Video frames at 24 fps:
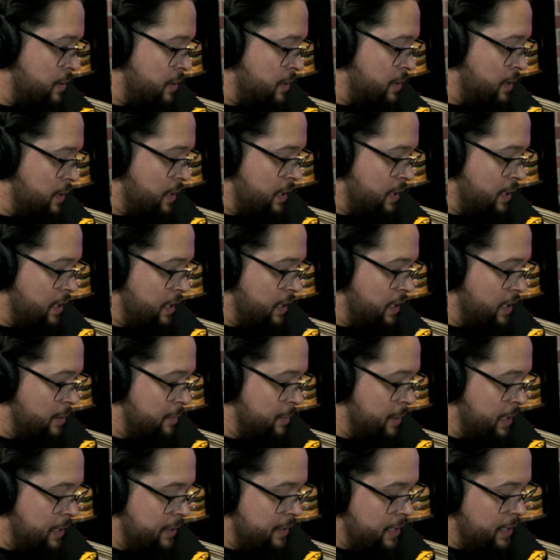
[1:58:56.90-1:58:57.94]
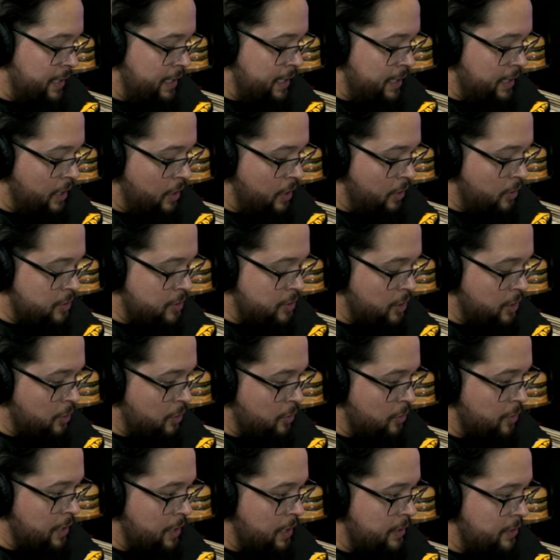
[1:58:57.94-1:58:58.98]
And then
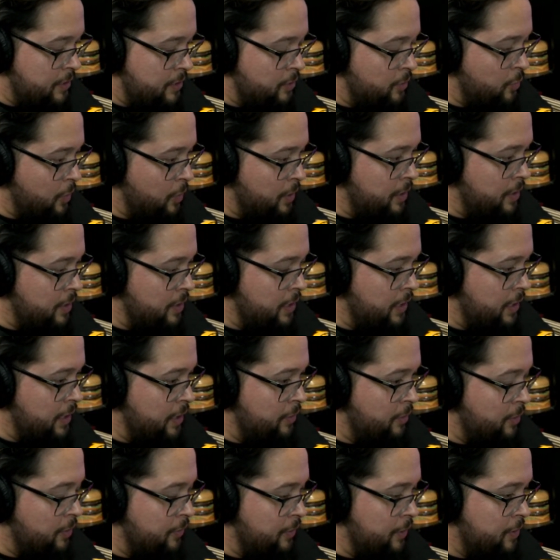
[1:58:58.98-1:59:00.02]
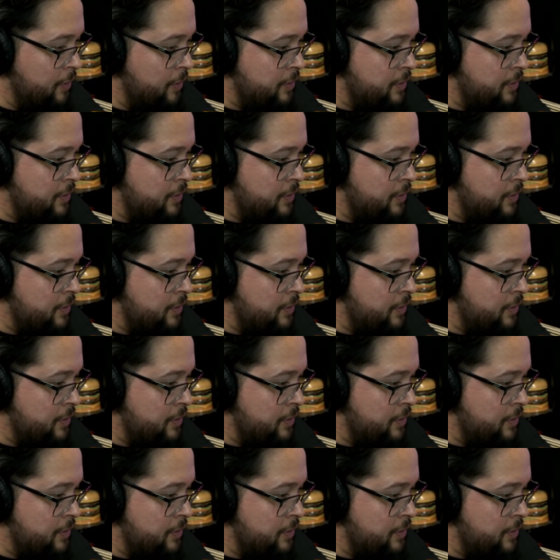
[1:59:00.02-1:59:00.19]
also that's when he reveals